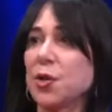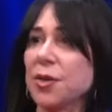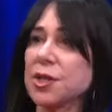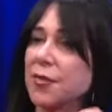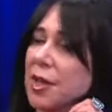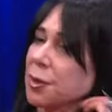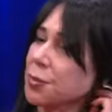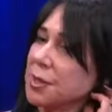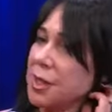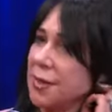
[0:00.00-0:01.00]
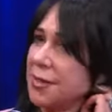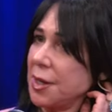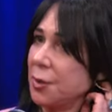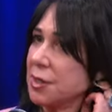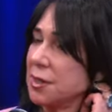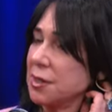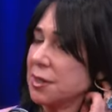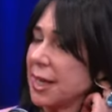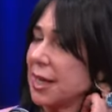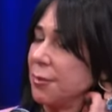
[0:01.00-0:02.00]
after all the developers saying that they were
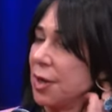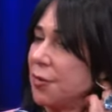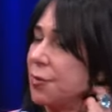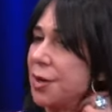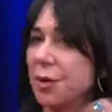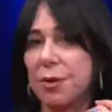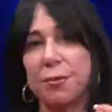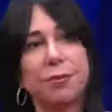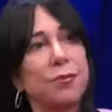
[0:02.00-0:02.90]
taking money from their...